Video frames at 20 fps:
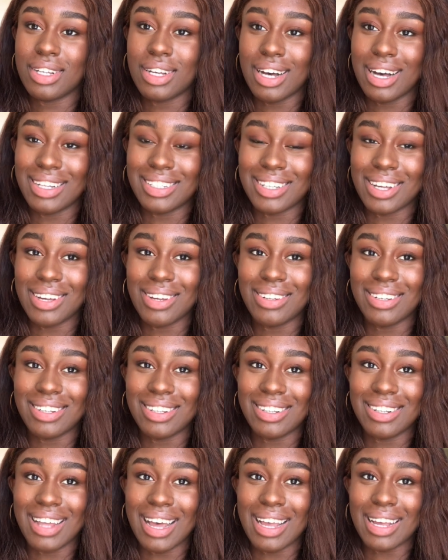I don't
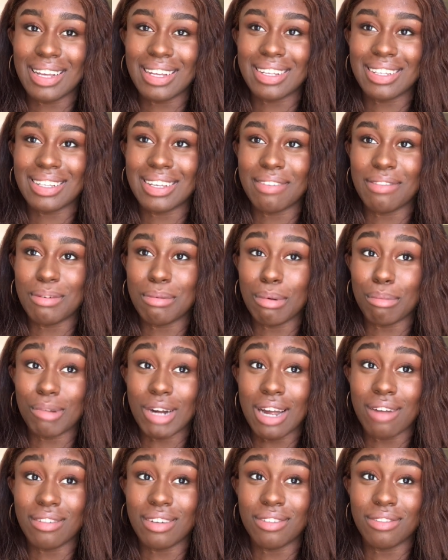like giving my
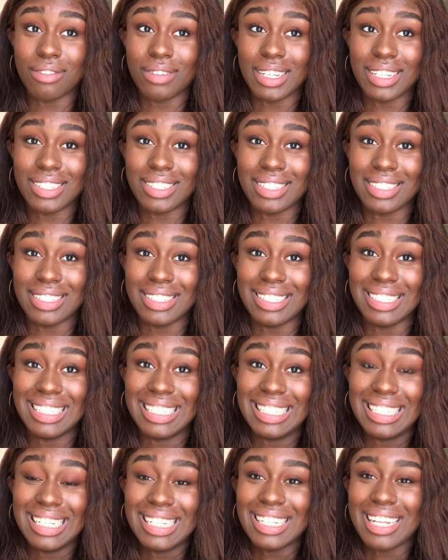private information,
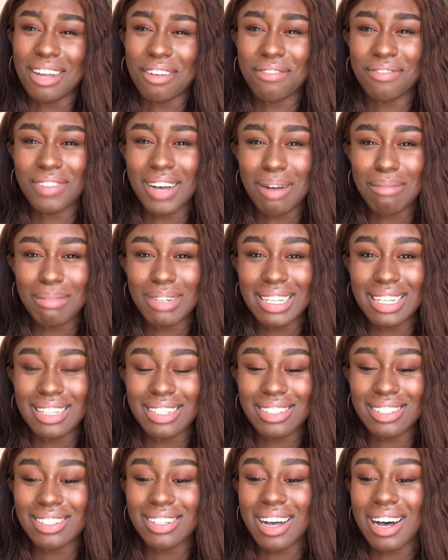like family
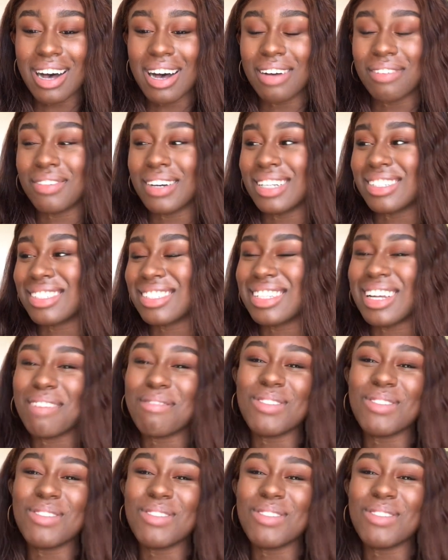and stuff. I'm shy.